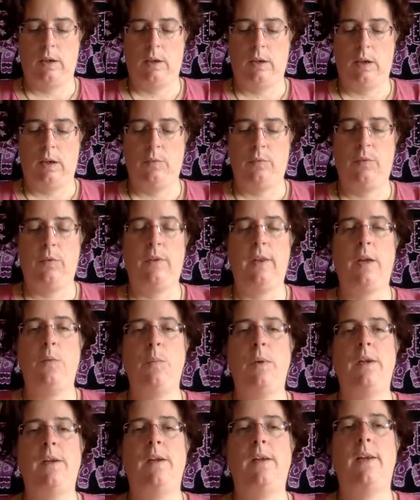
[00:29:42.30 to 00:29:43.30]
And for that
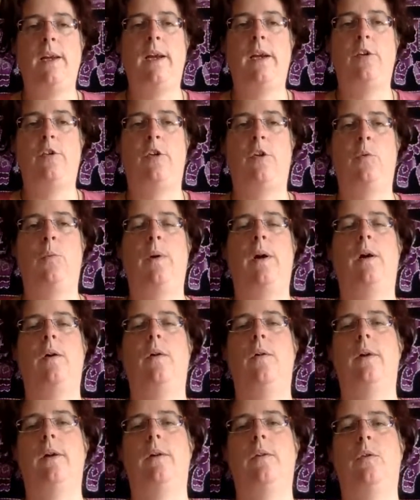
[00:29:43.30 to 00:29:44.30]
meditation, we're
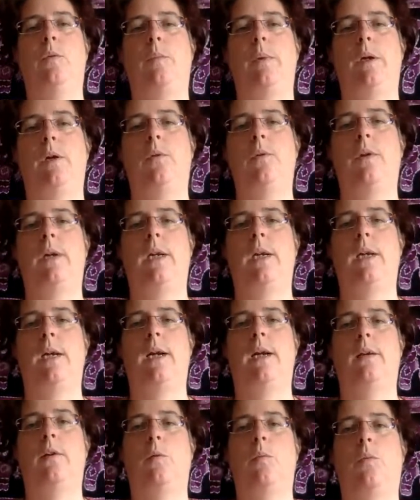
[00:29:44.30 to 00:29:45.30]
going to be looking
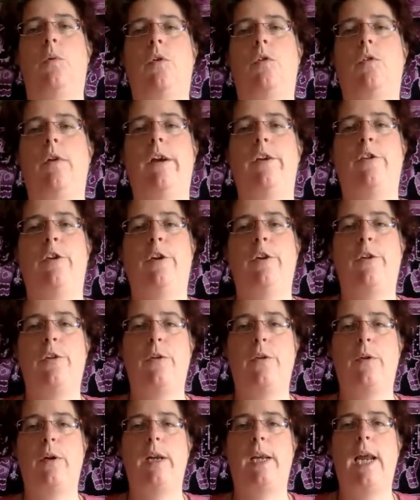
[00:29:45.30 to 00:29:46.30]
at the progression
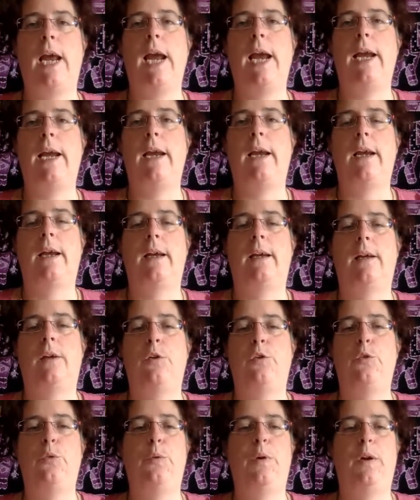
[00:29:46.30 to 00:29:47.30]
through a day
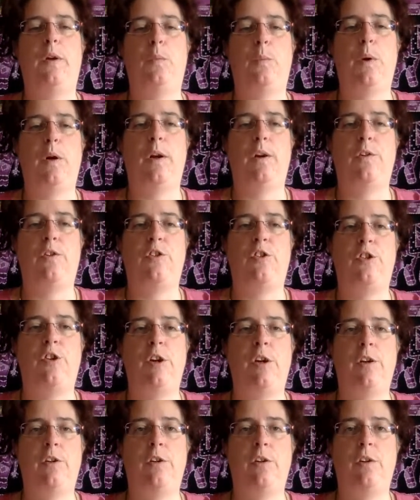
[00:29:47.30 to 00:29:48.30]
to experience
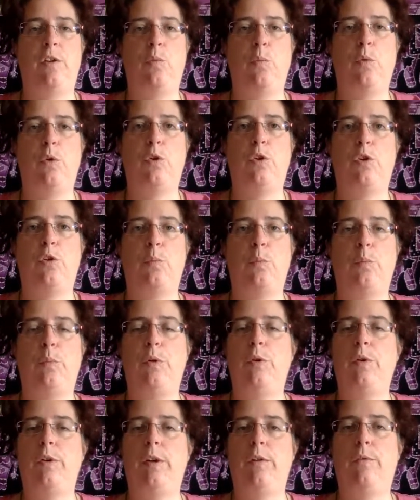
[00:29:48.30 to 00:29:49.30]
change's most
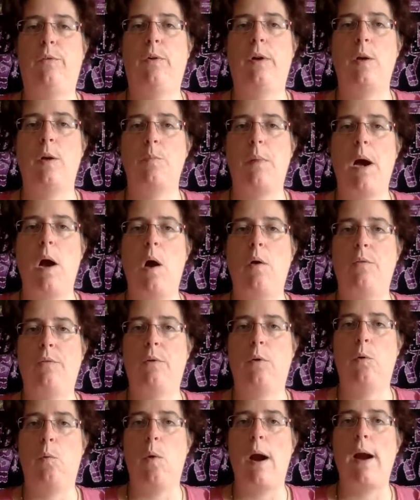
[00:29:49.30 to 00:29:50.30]
beautiful and
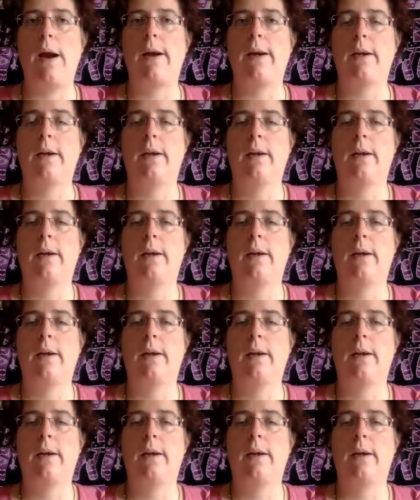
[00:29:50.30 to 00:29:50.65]
powerful way.